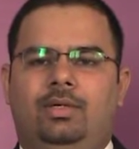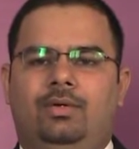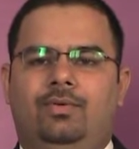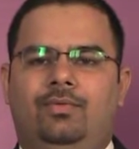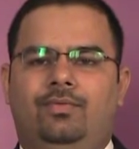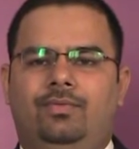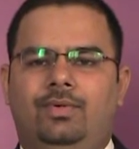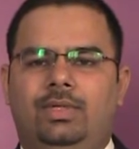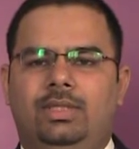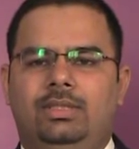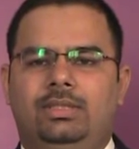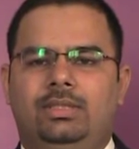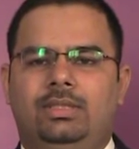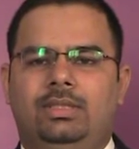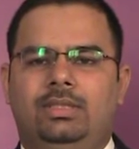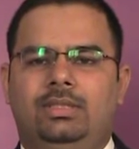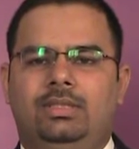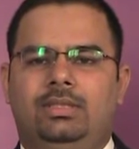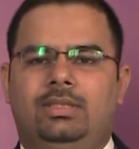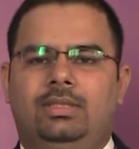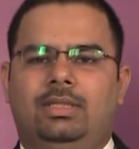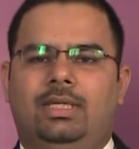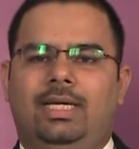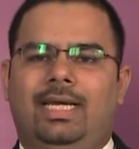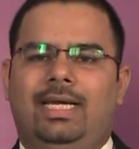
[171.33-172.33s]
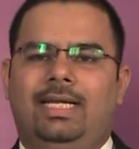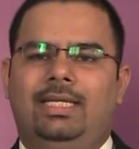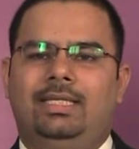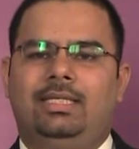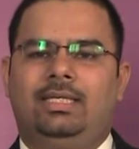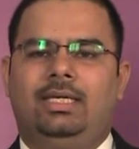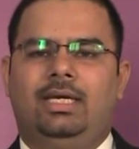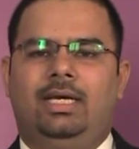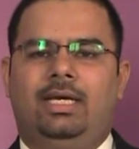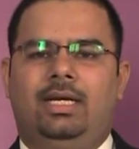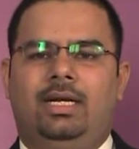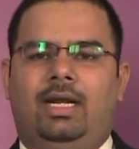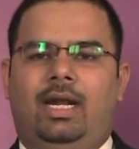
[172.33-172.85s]
First is
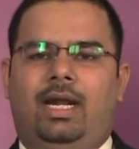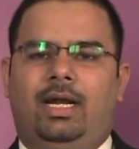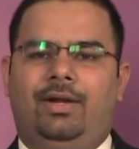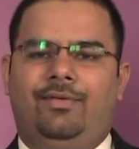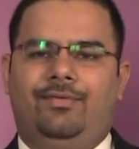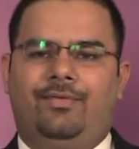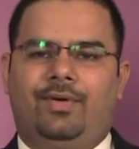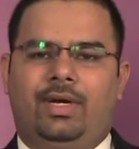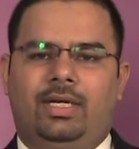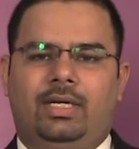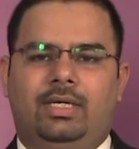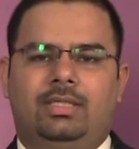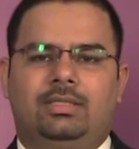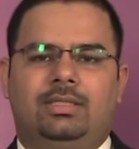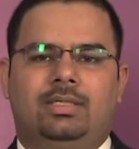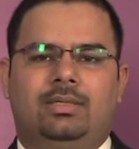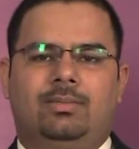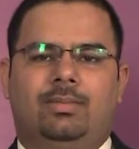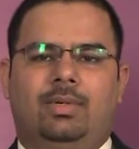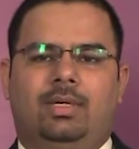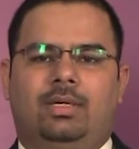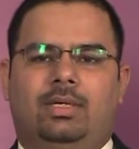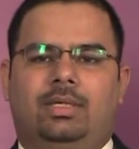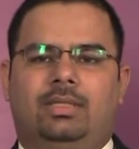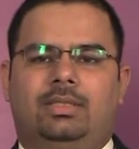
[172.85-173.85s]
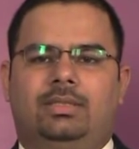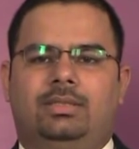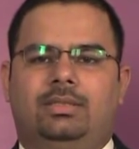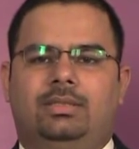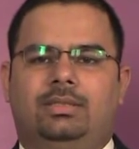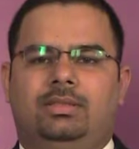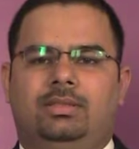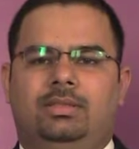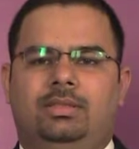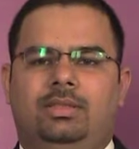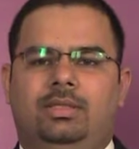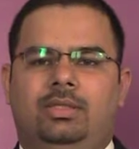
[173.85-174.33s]
healthcare and financing markets.